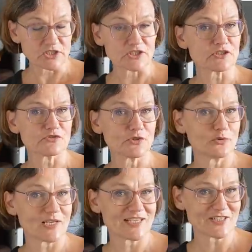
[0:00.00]
just a few
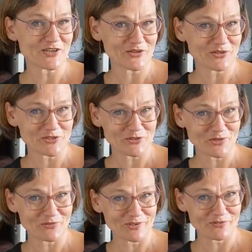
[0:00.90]
days ago, so
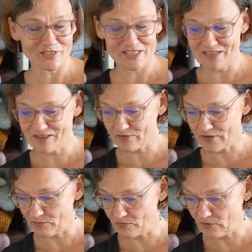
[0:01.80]
the 15th of
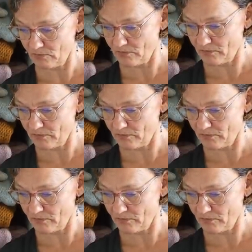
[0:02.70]
April.